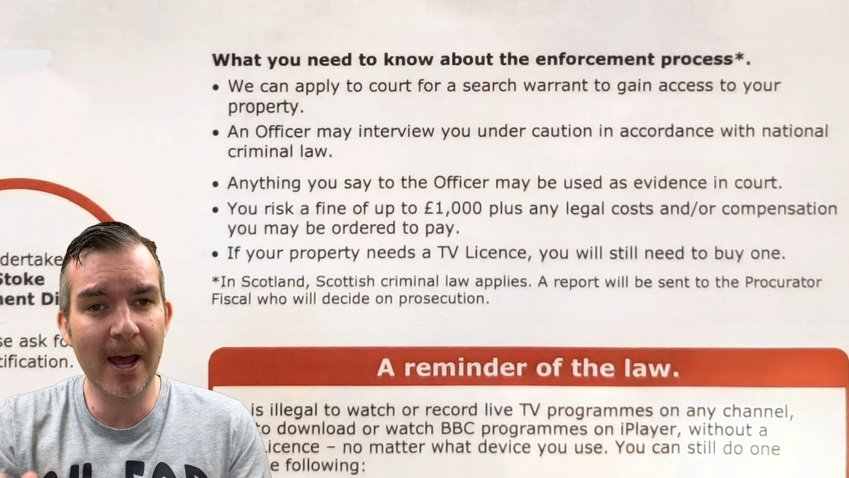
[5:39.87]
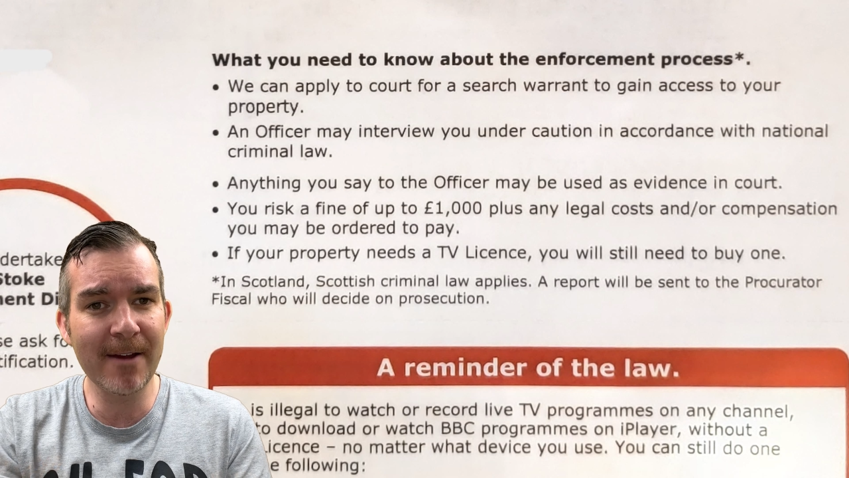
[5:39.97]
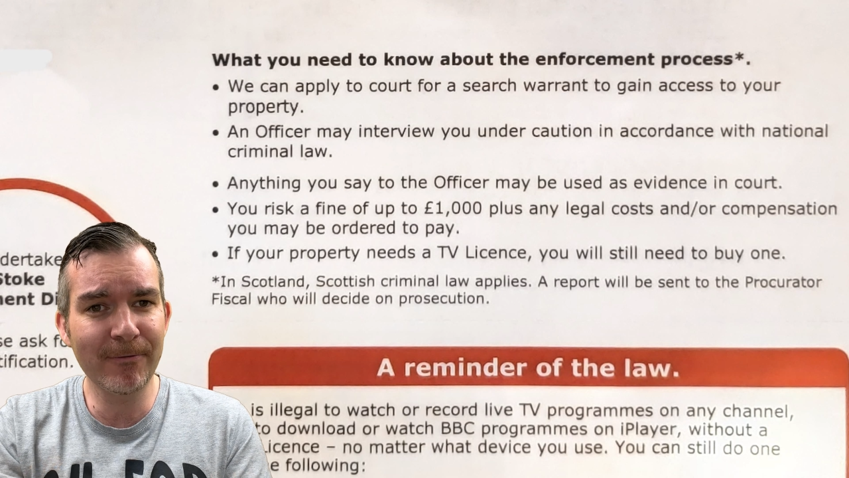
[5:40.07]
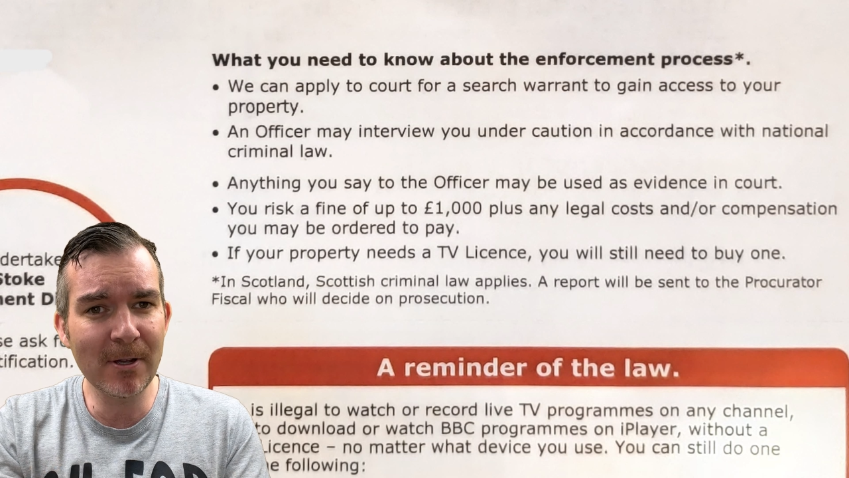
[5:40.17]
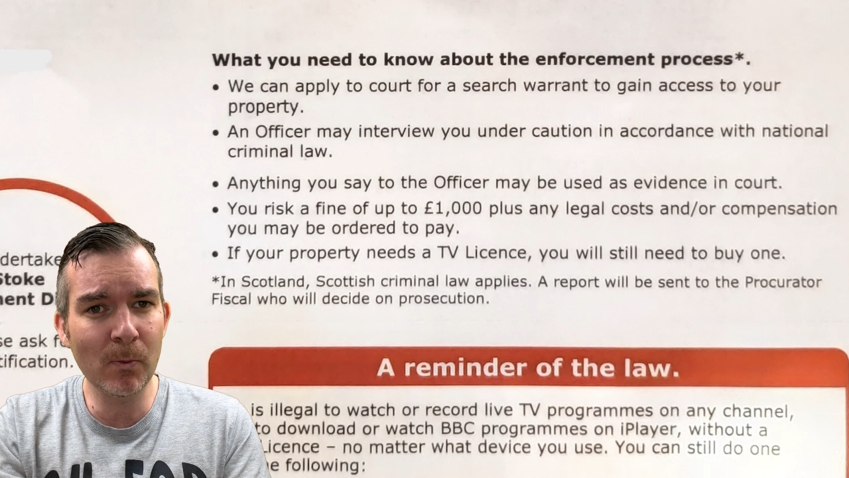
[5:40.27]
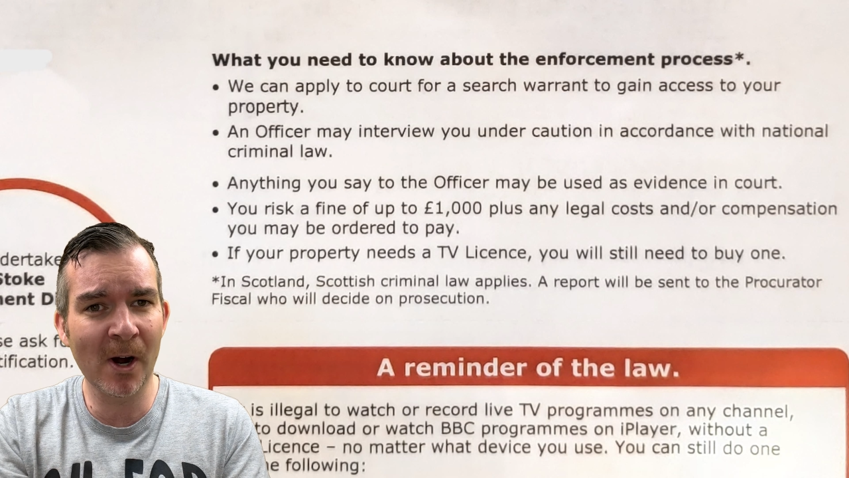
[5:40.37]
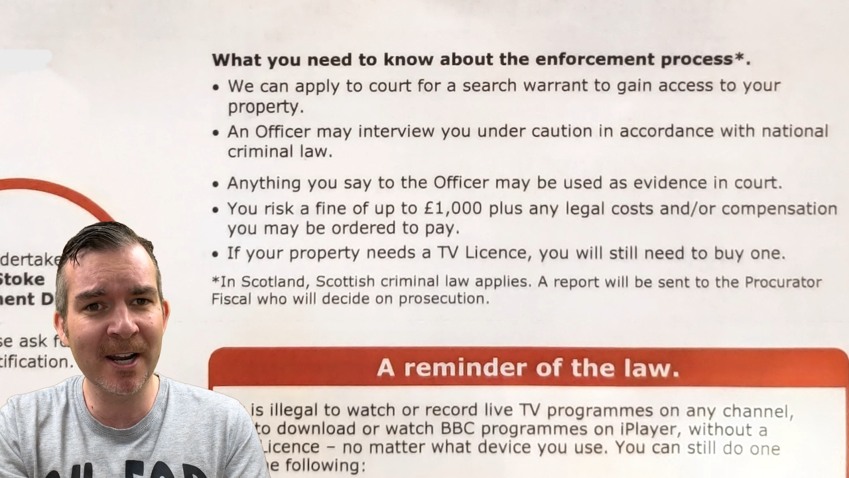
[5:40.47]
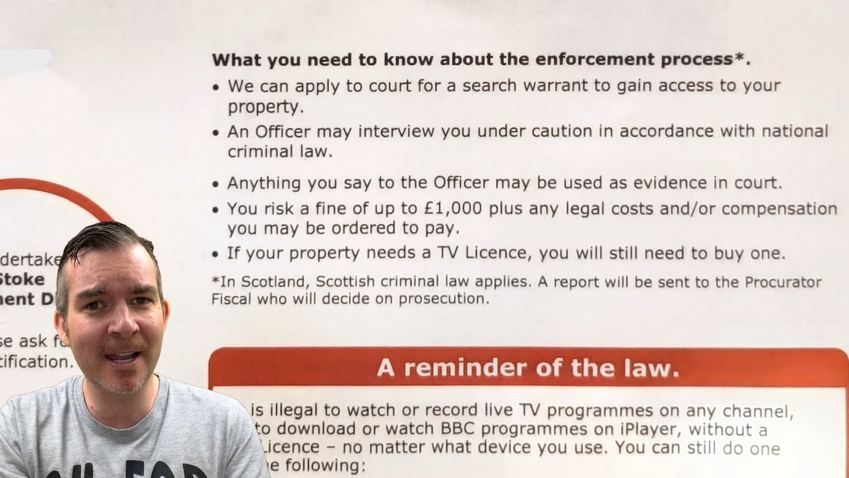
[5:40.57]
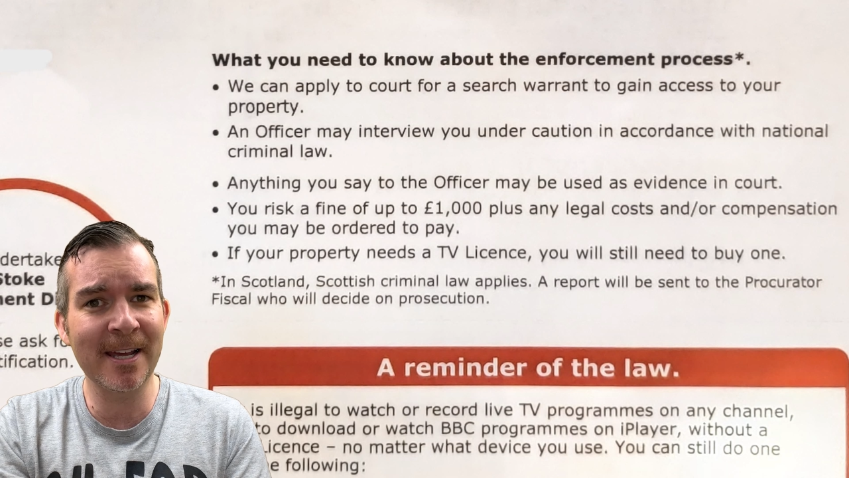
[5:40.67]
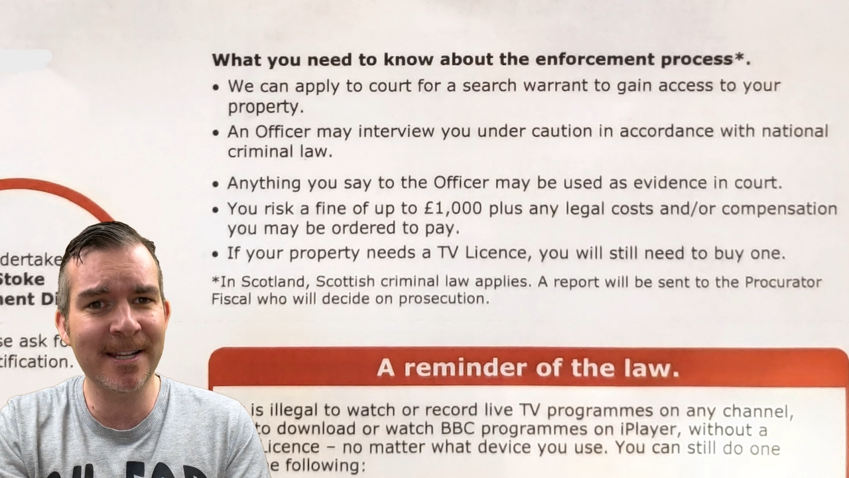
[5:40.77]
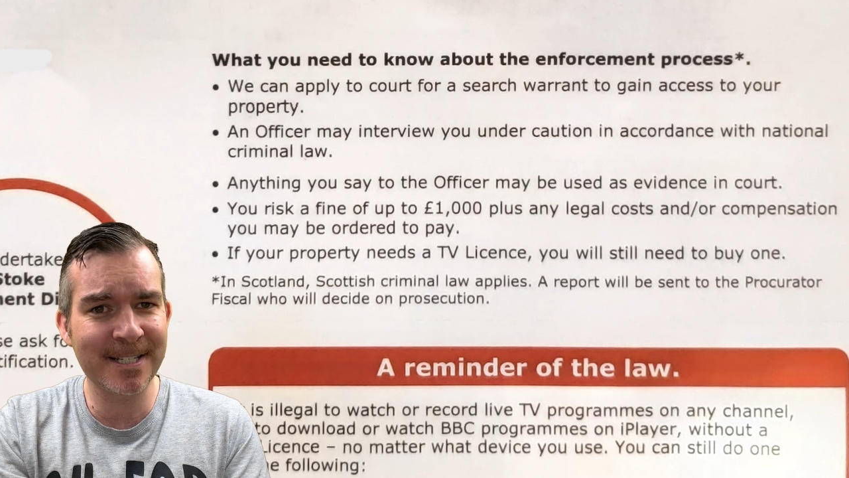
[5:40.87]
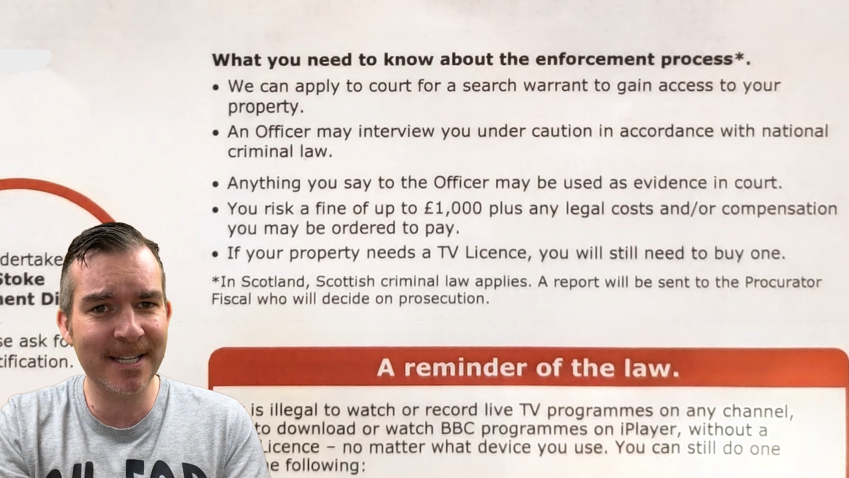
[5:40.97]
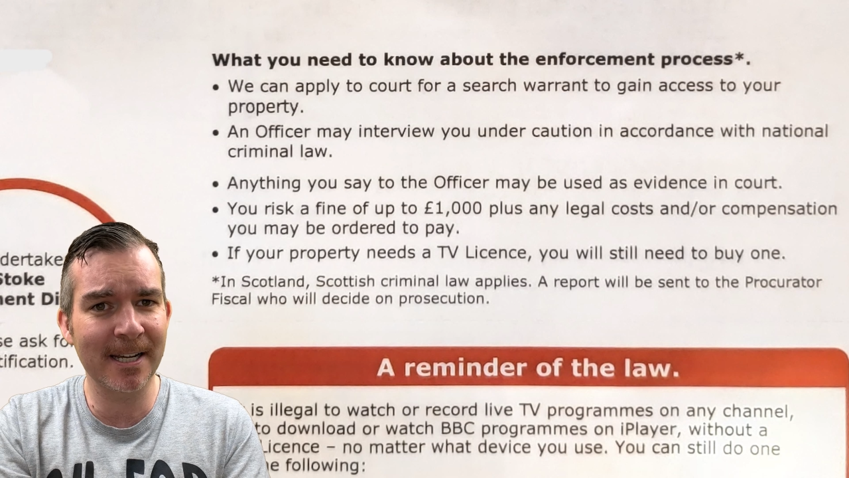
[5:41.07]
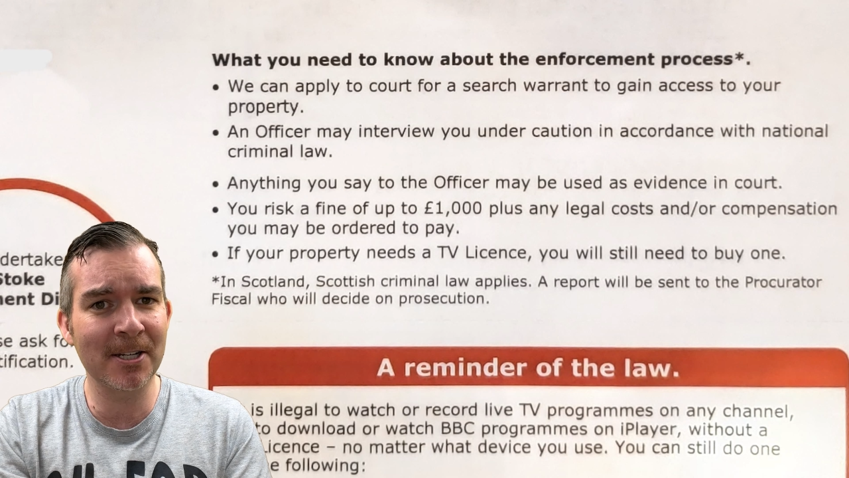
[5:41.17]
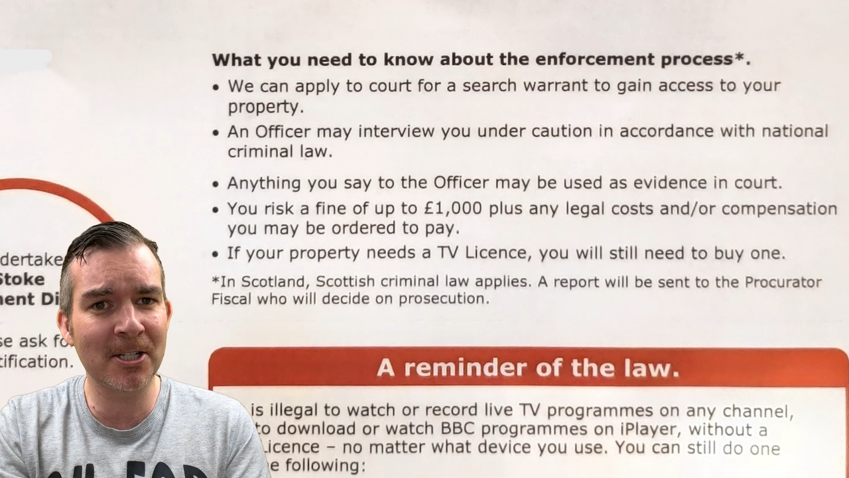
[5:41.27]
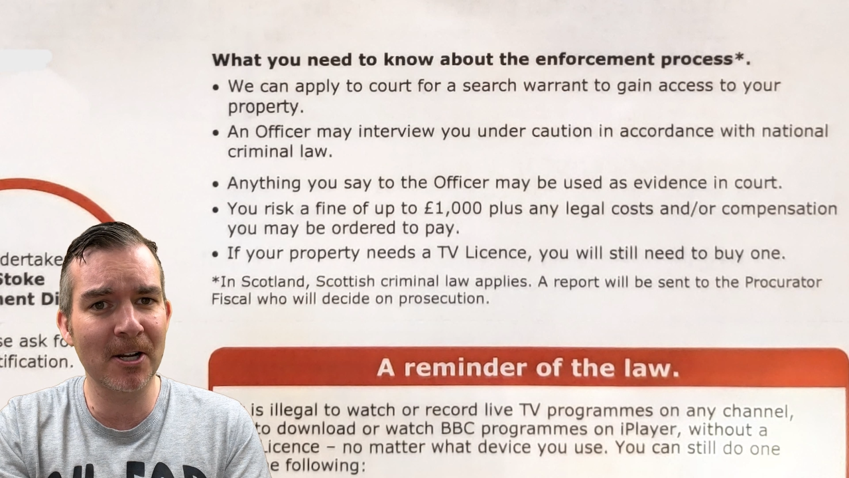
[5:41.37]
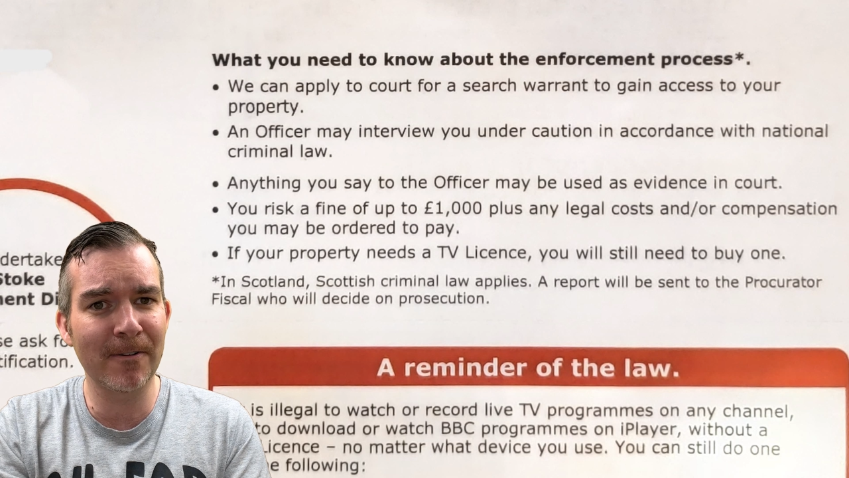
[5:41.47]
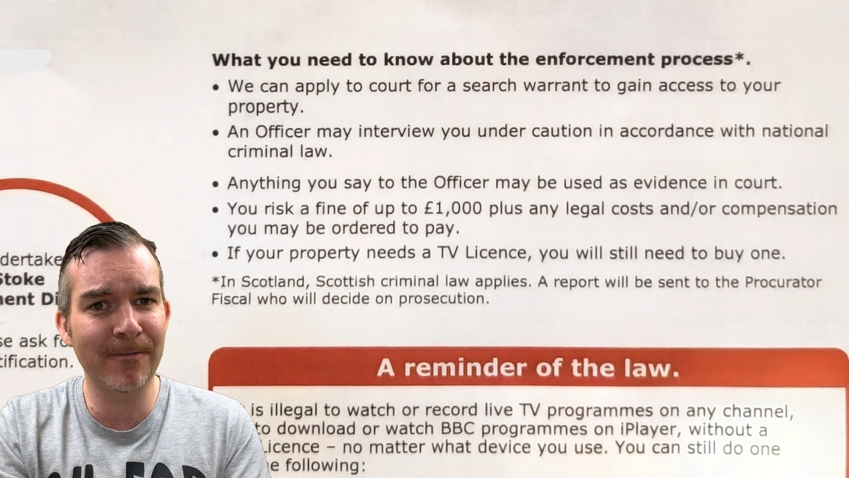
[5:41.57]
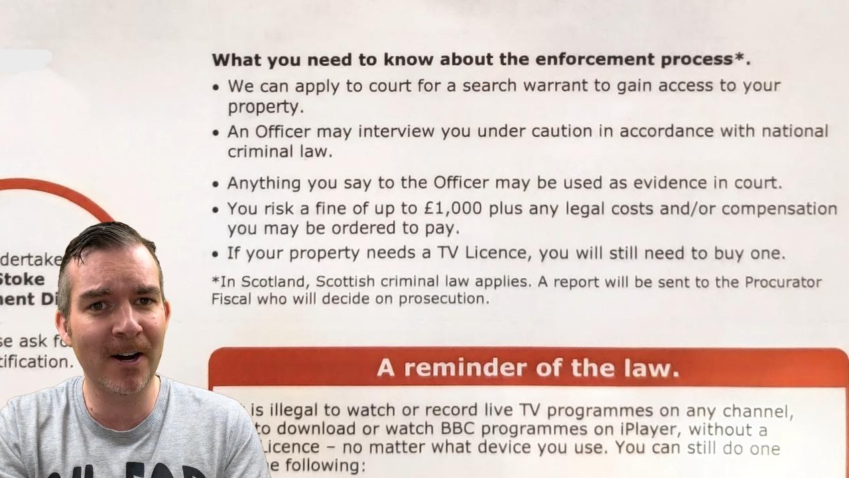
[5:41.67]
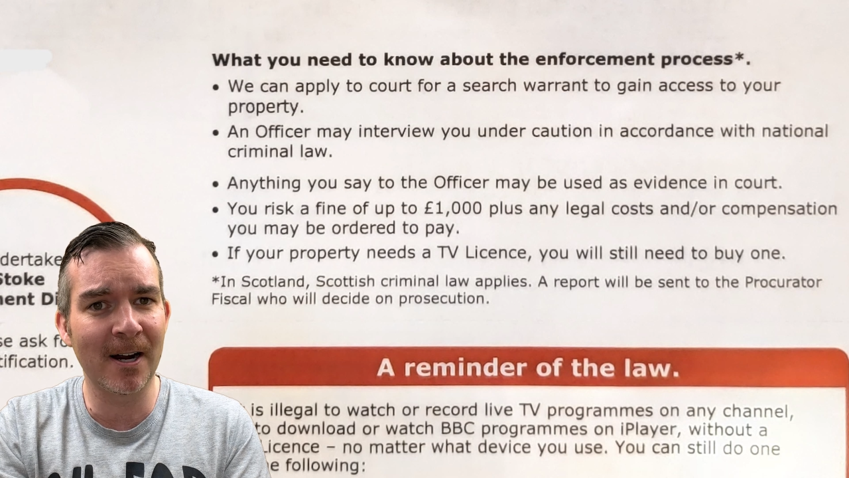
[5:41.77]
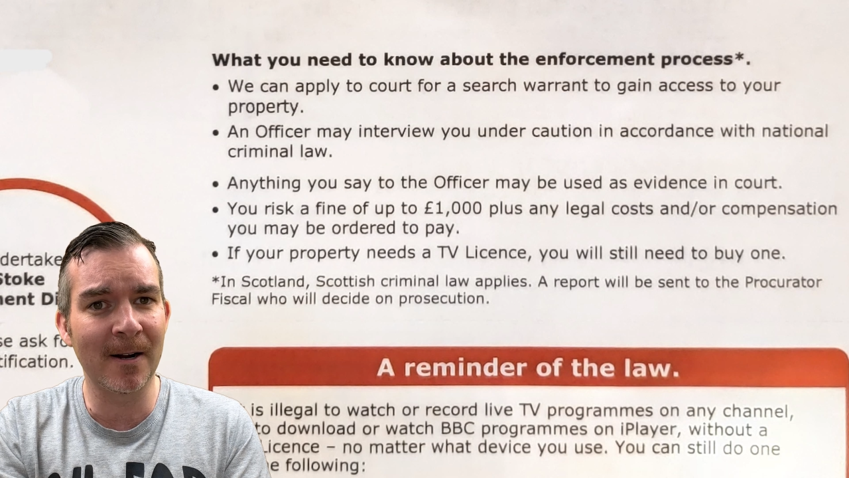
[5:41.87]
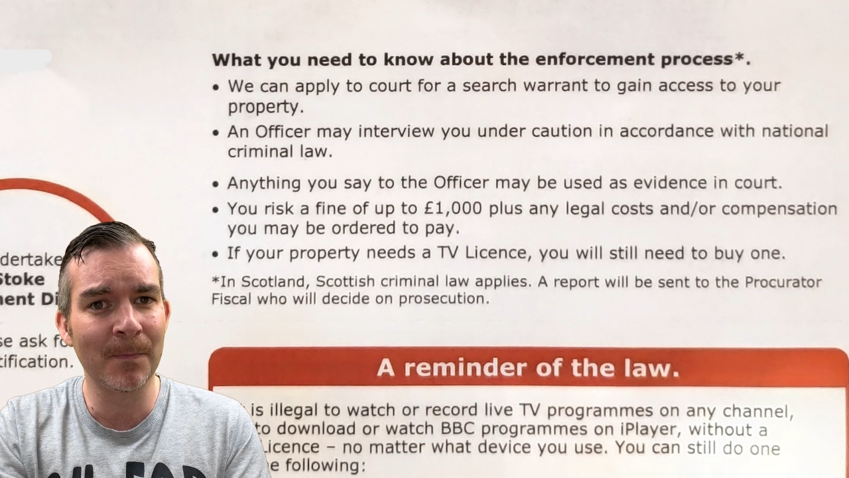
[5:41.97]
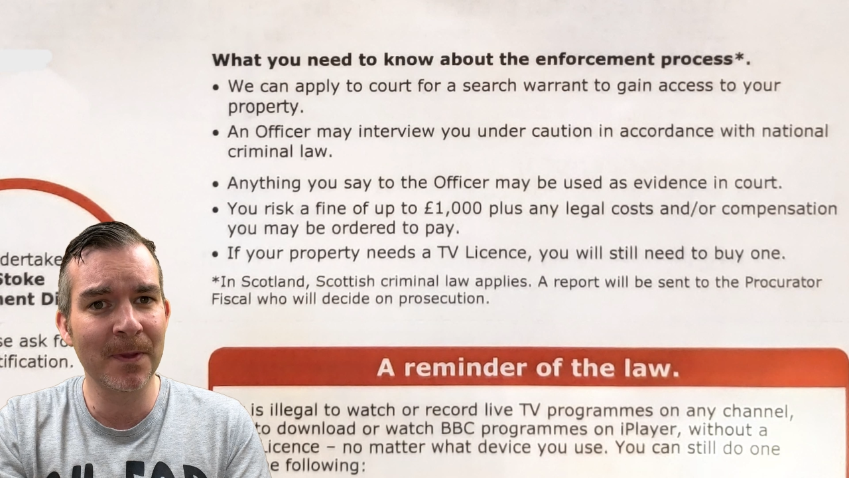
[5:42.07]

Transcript: Every one of these things so far